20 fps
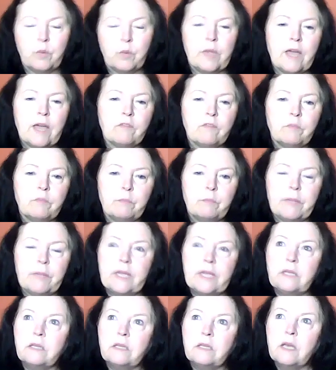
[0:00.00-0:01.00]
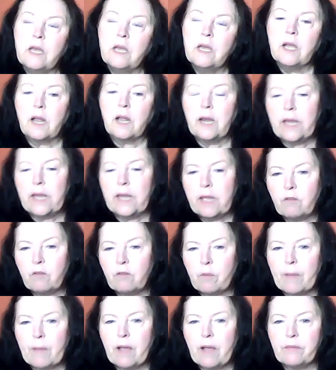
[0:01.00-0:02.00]
We haven't been
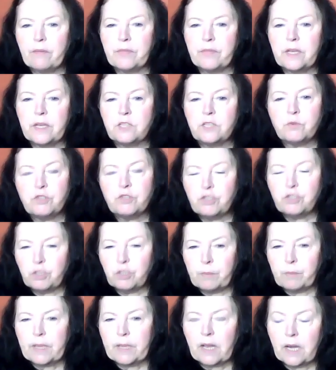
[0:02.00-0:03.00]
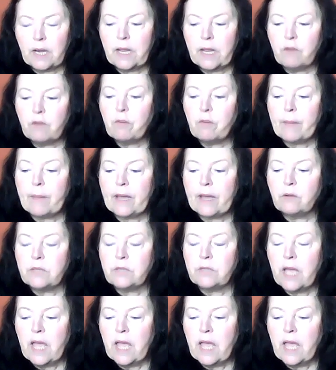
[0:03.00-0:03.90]
clear about things we should have been clear about,